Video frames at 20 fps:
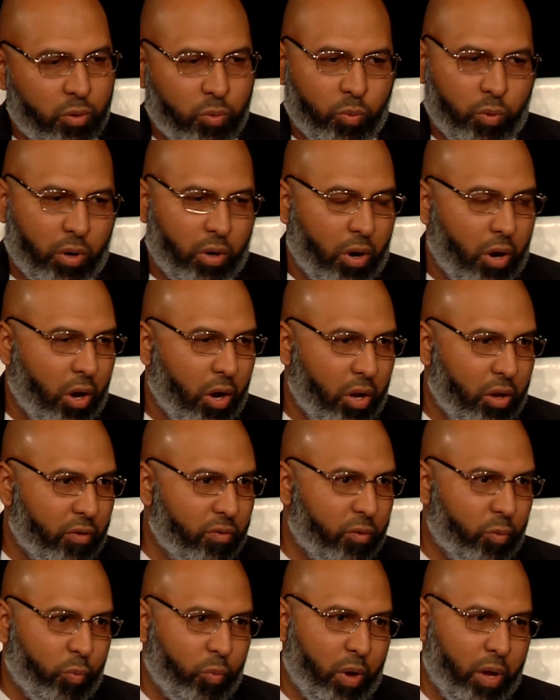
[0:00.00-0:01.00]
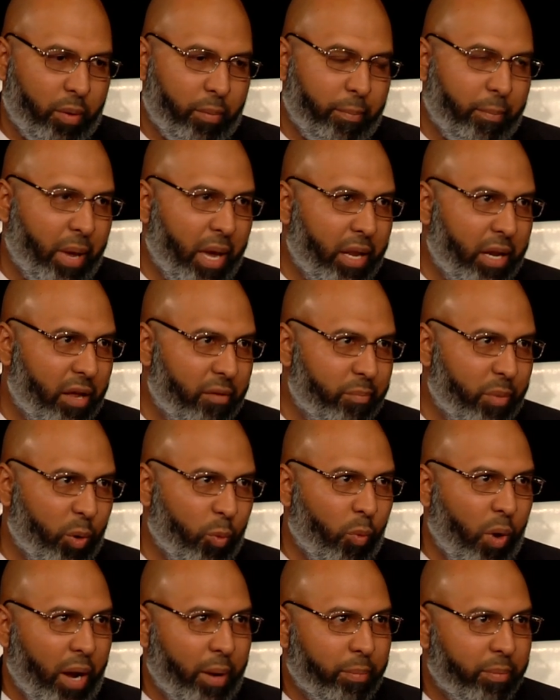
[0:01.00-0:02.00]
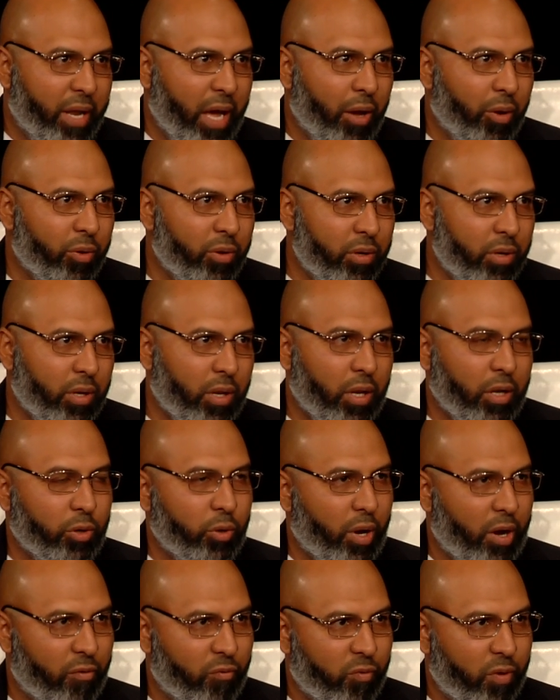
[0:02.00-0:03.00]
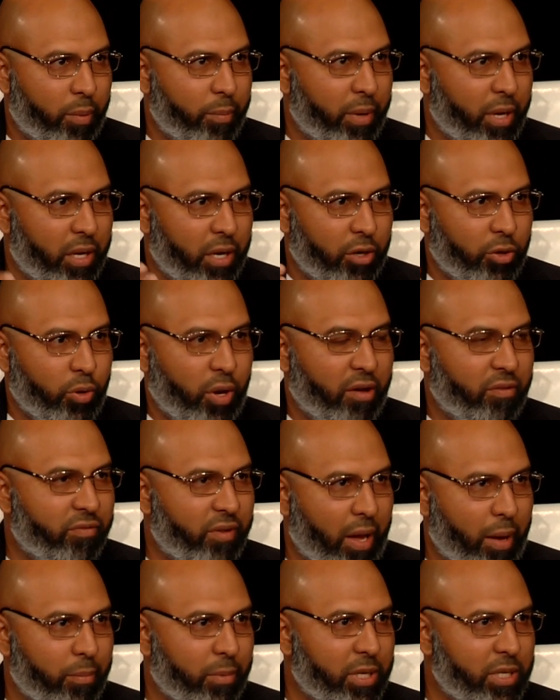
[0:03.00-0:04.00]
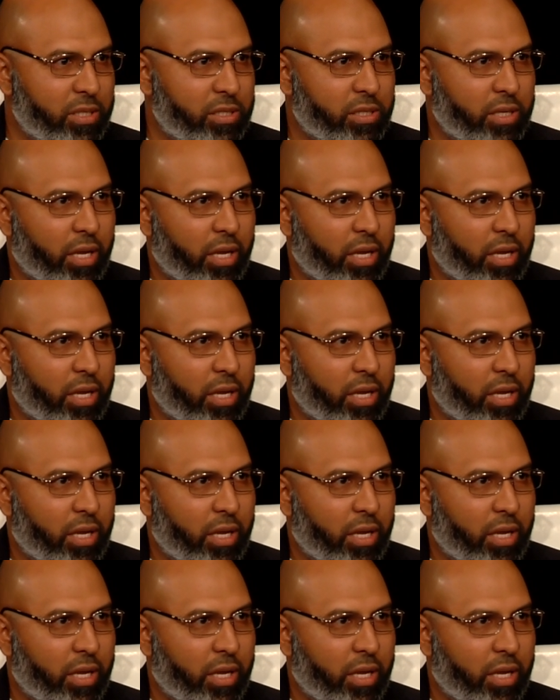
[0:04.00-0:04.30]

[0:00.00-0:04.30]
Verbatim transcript: where all of the men have been wiped out, and you have women and you have families